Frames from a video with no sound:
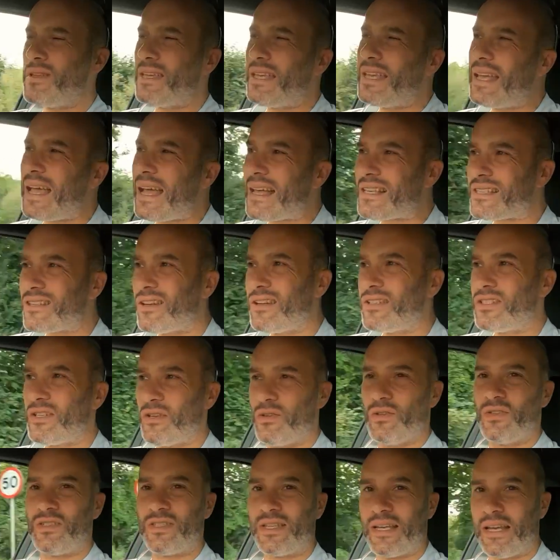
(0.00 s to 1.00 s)
Yes, I
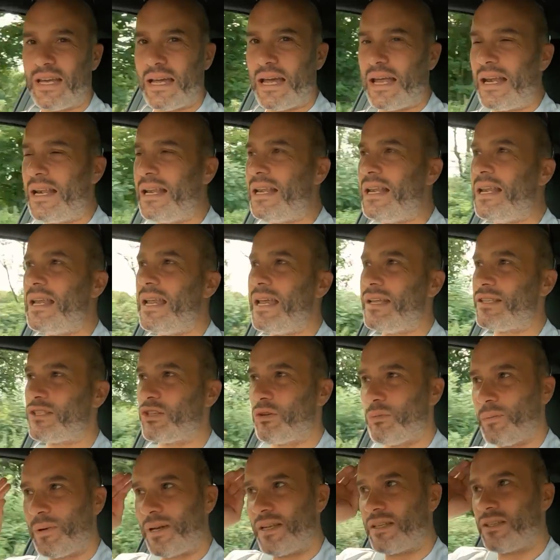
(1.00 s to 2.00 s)
do sit a
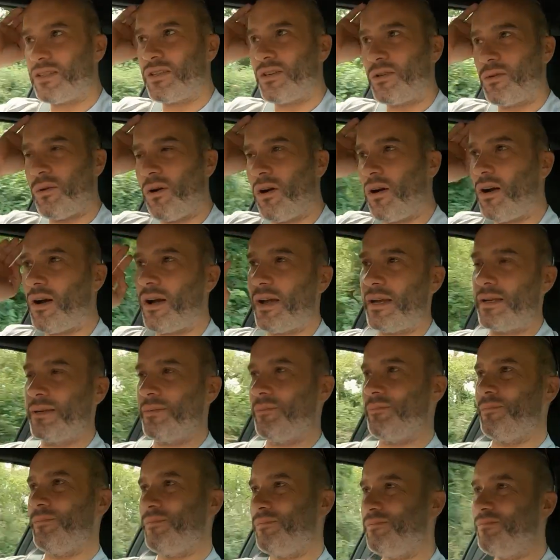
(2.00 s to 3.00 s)
little bit too high.
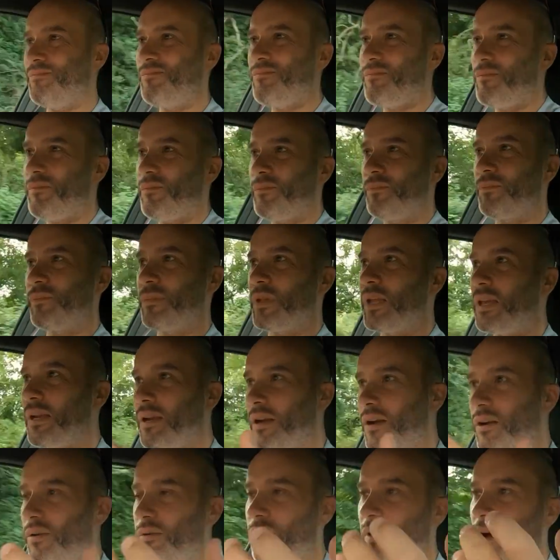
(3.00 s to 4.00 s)
You
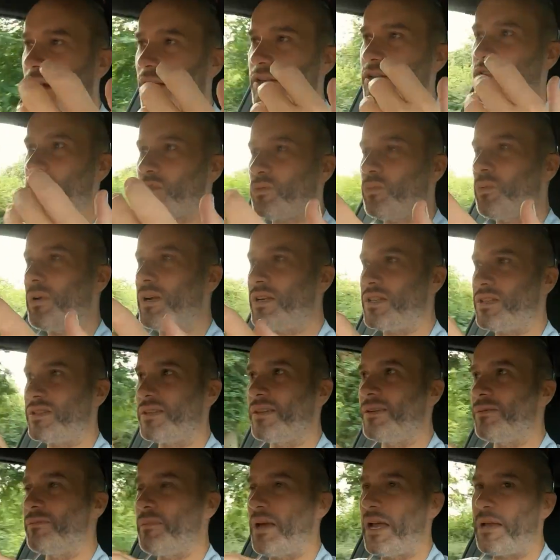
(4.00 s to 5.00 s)
know, I just wish
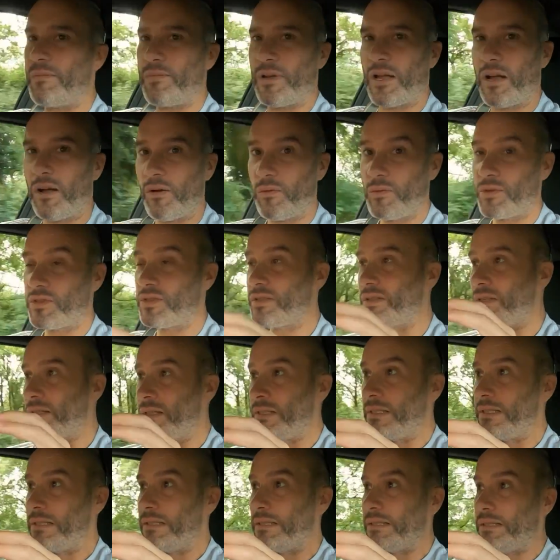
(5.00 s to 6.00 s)
that maybe I was
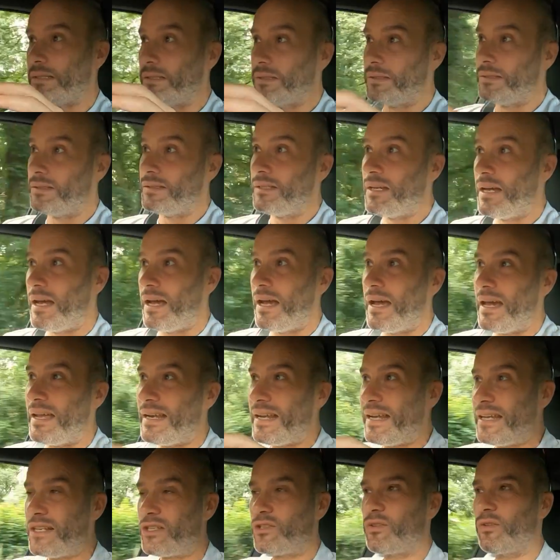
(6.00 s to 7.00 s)
an
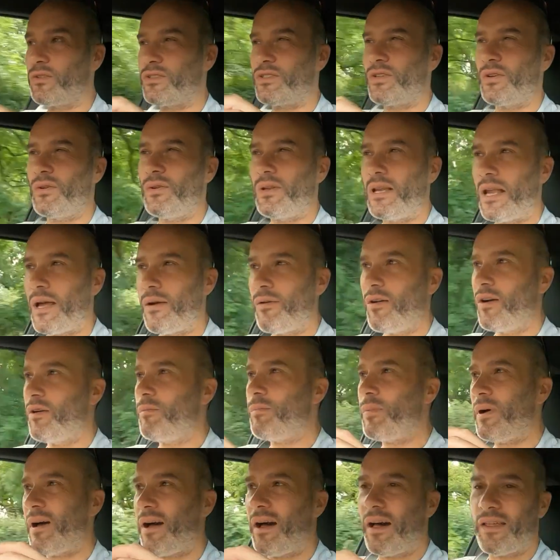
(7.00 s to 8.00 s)
inch or two lower,
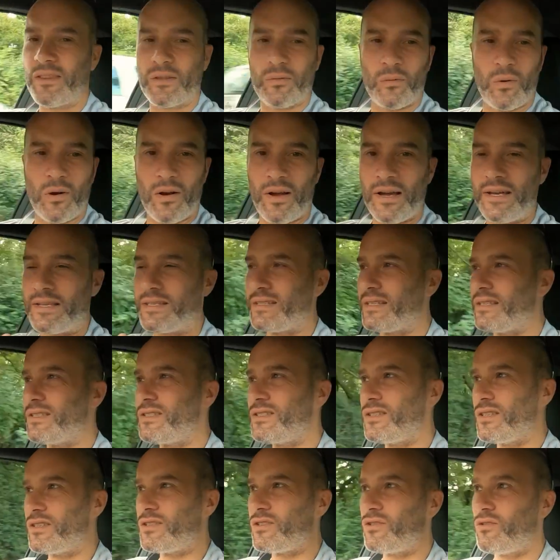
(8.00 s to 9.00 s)
but otherwise it's
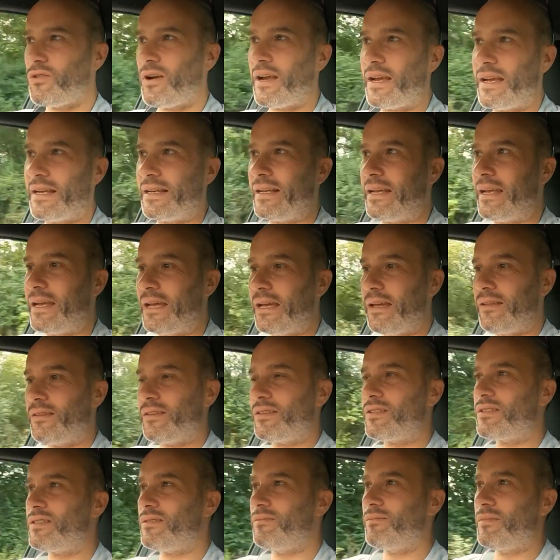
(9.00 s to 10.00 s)
just great in here.
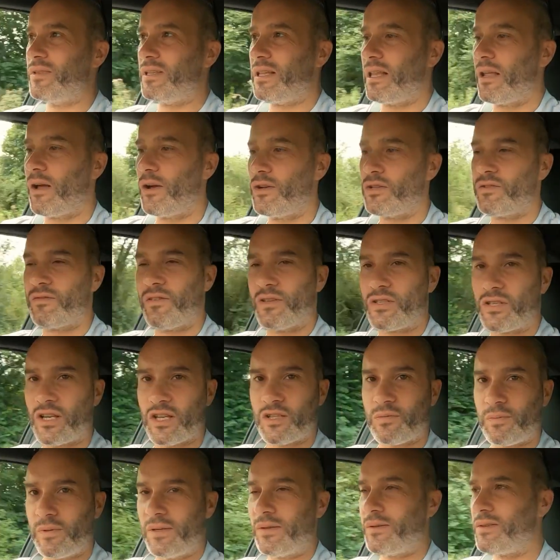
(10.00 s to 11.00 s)
There's loads of
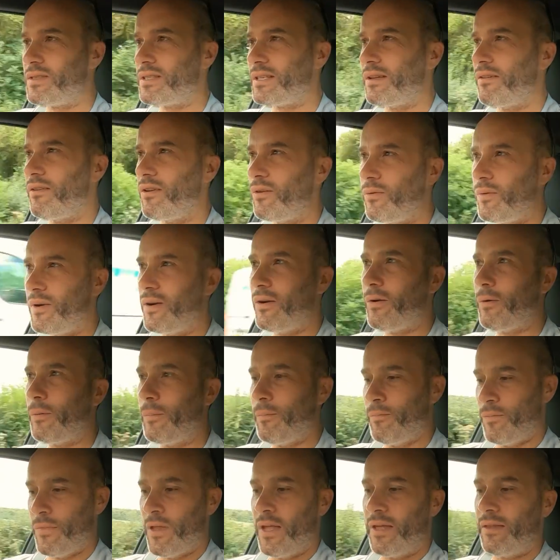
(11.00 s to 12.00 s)
adjustment in the steering wheel.
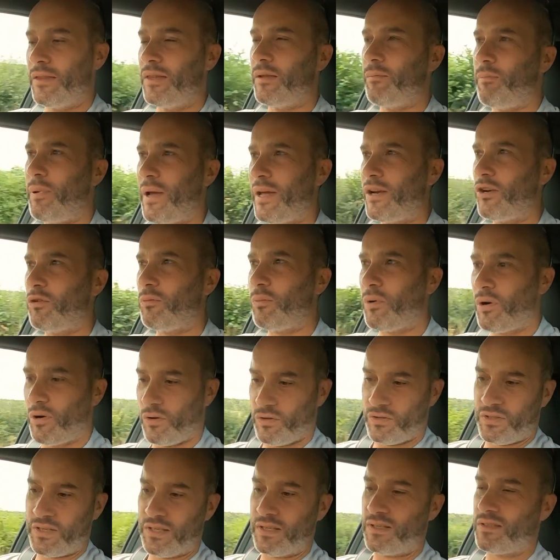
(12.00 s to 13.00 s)
The pedal
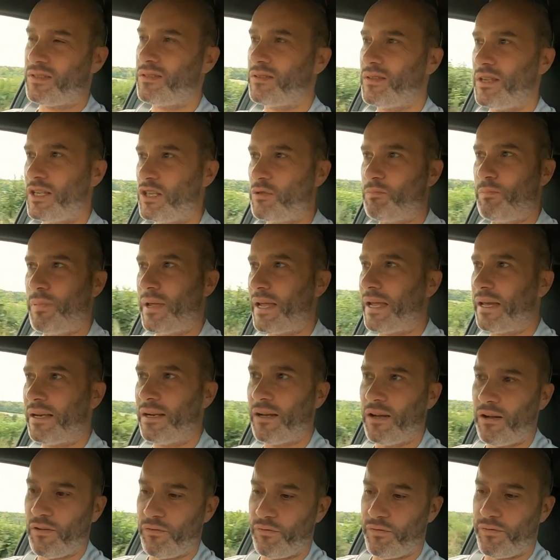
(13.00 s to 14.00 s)
box is big
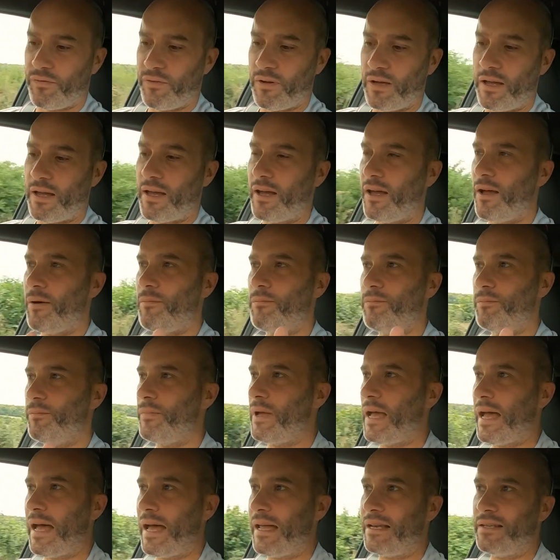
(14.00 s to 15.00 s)
enough,
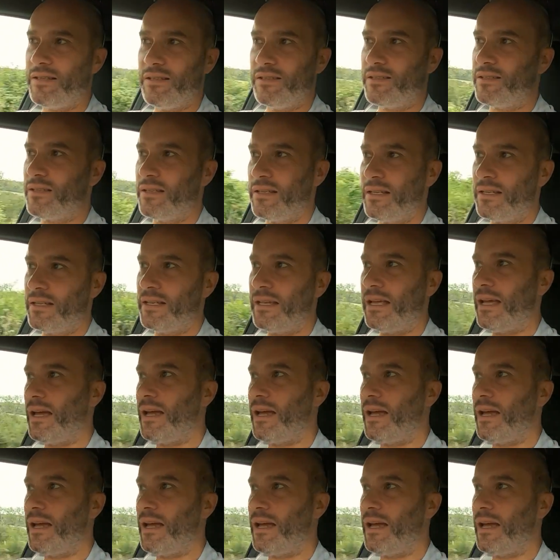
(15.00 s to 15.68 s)
and